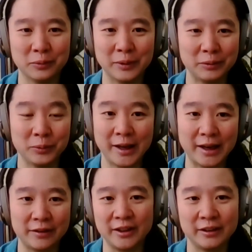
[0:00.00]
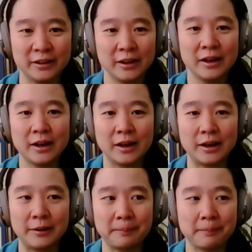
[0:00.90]
what we have here.
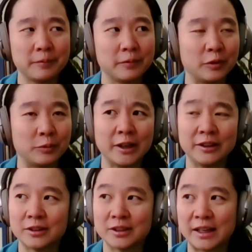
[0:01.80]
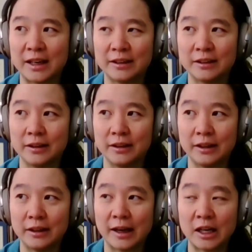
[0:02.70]
From what I understand,
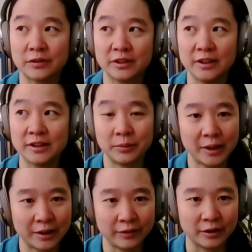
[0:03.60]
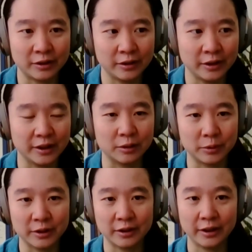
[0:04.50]
the asphaltenes that we have here in
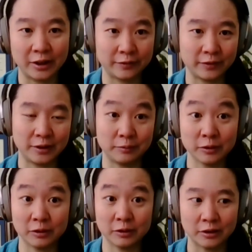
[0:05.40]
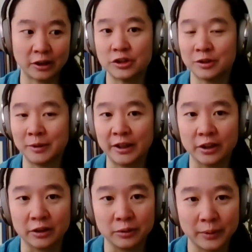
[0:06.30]
Alberta, they have larger
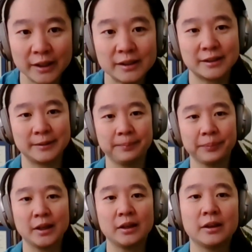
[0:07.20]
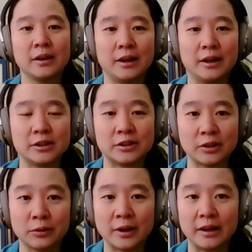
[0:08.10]
molecular weights
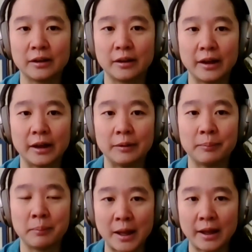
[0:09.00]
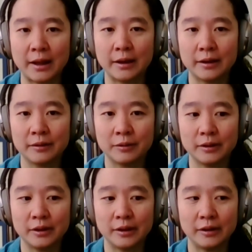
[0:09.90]
so that they may,
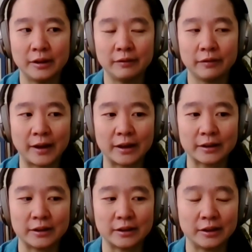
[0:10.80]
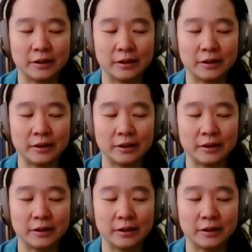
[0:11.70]
in fact,